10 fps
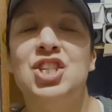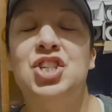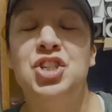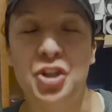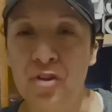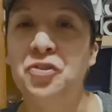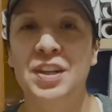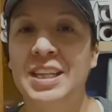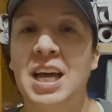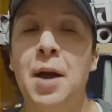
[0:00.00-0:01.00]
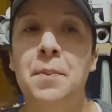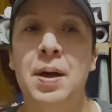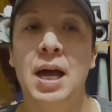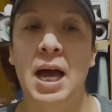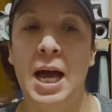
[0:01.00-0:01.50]
do fill it up.
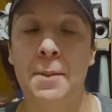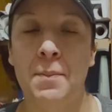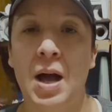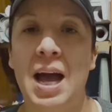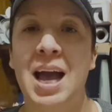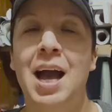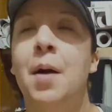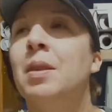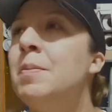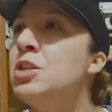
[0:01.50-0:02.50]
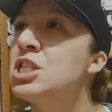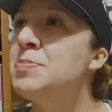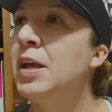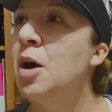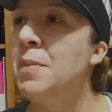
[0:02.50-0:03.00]
Let me just
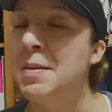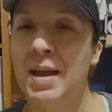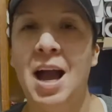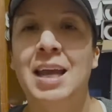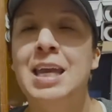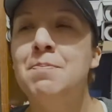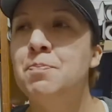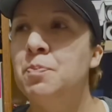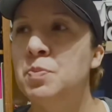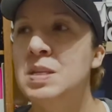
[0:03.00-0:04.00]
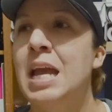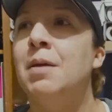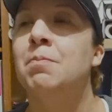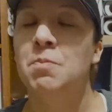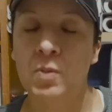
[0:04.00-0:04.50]
speak on I keep
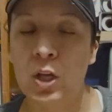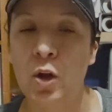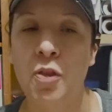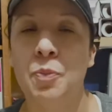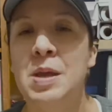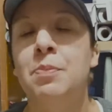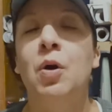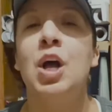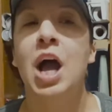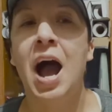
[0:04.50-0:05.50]
saying, other people.